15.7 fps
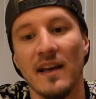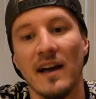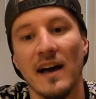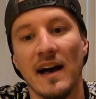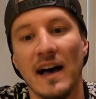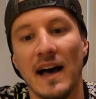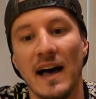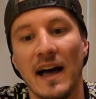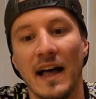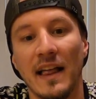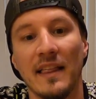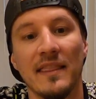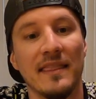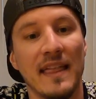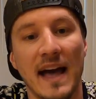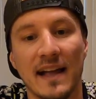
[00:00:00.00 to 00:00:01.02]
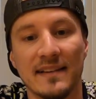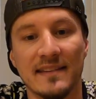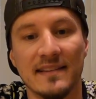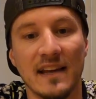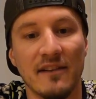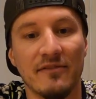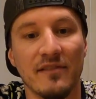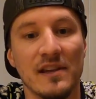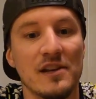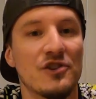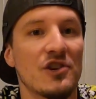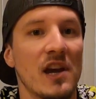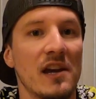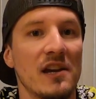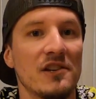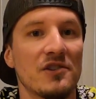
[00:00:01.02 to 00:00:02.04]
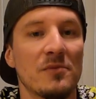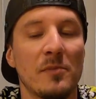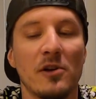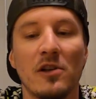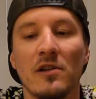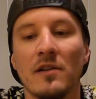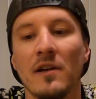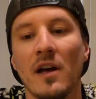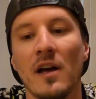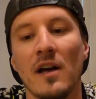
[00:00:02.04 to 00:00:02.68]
That's definitely changeable.